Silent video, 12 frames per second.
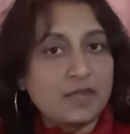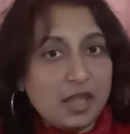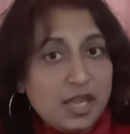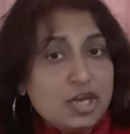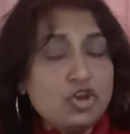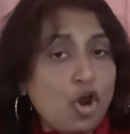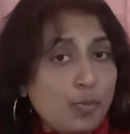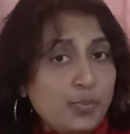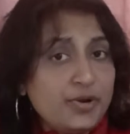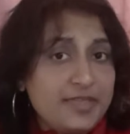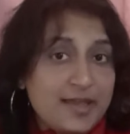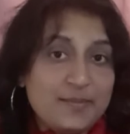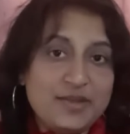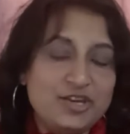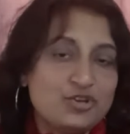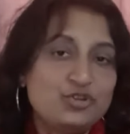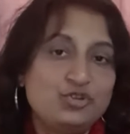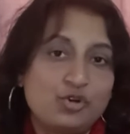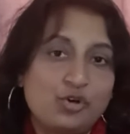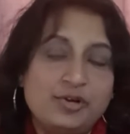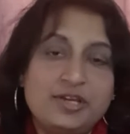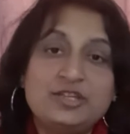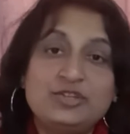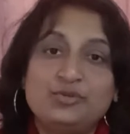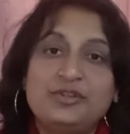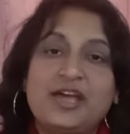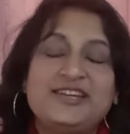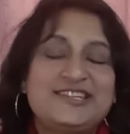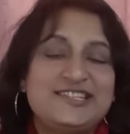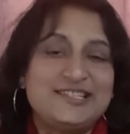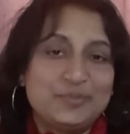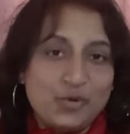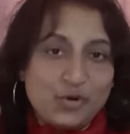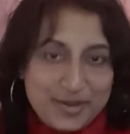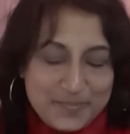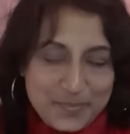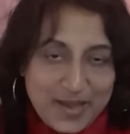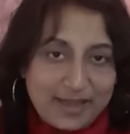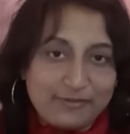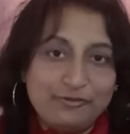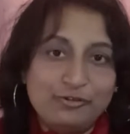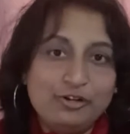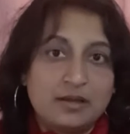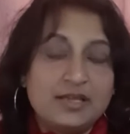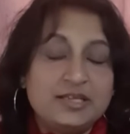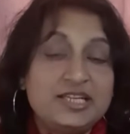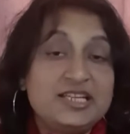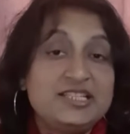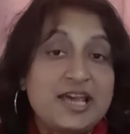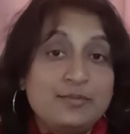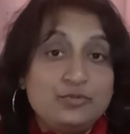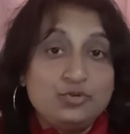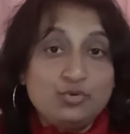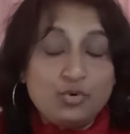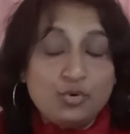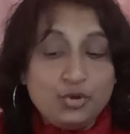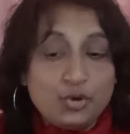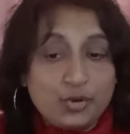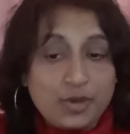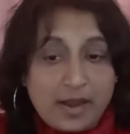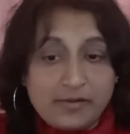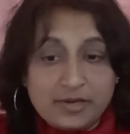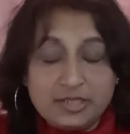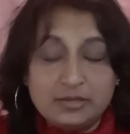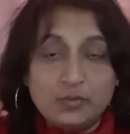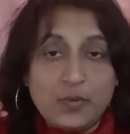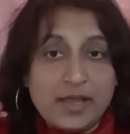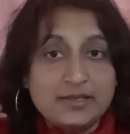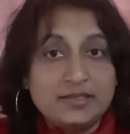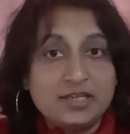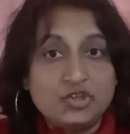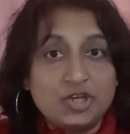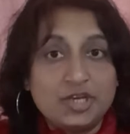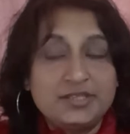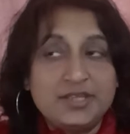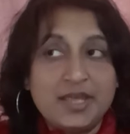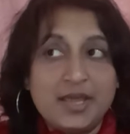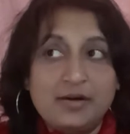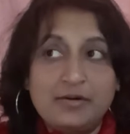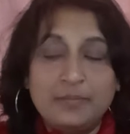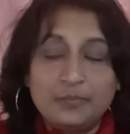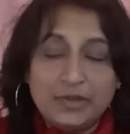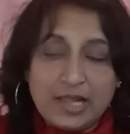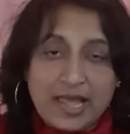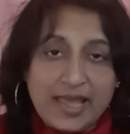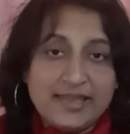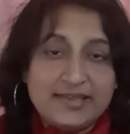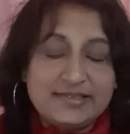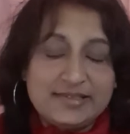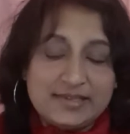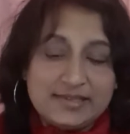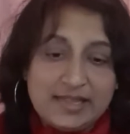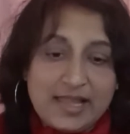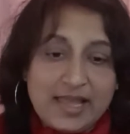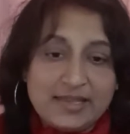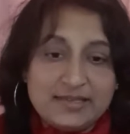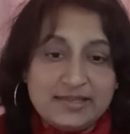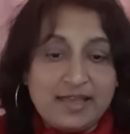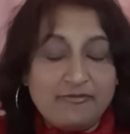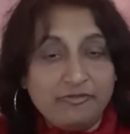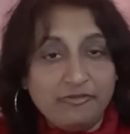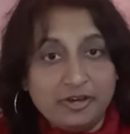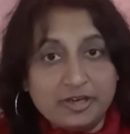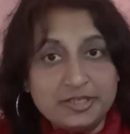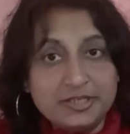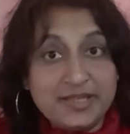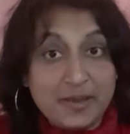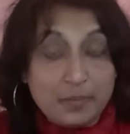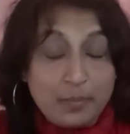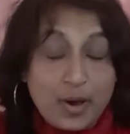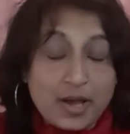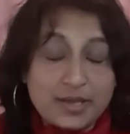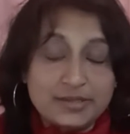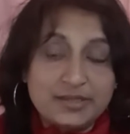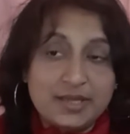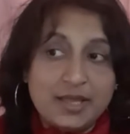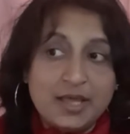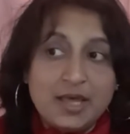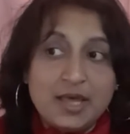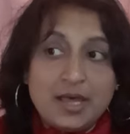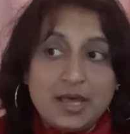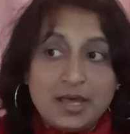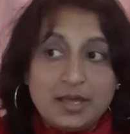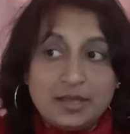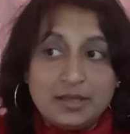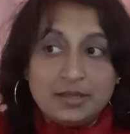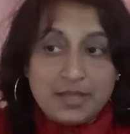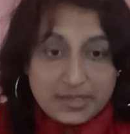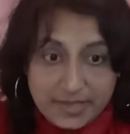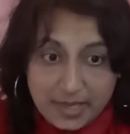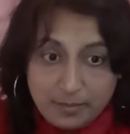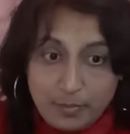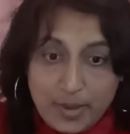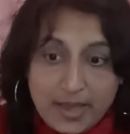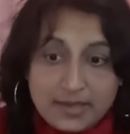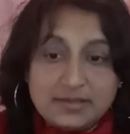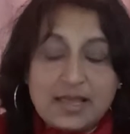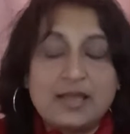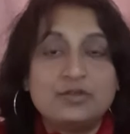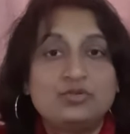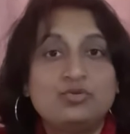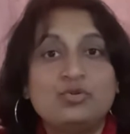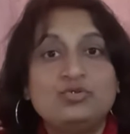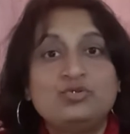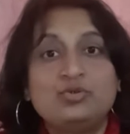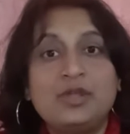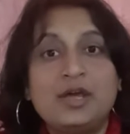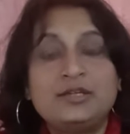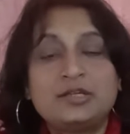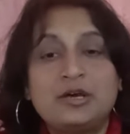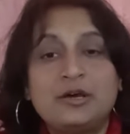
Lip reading: incorporate them in your story so that it is more impactful. Take time to know your character well, such as their likes, dislikes, their fears, their past, their setbacks, and so on, so that